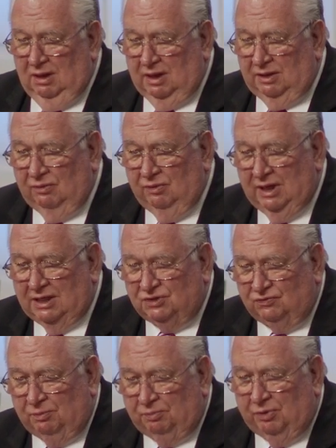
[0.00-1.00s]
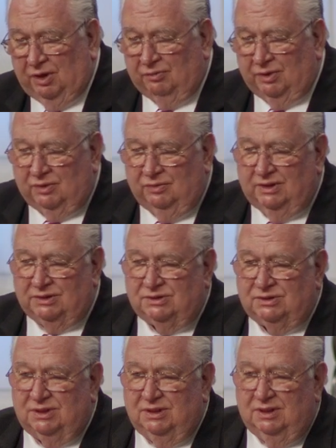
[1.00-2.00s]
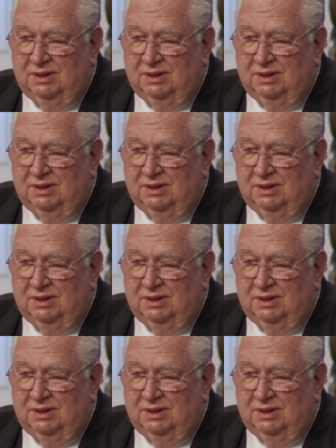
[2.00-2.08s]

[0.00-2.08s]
And then we asked for prayer requests.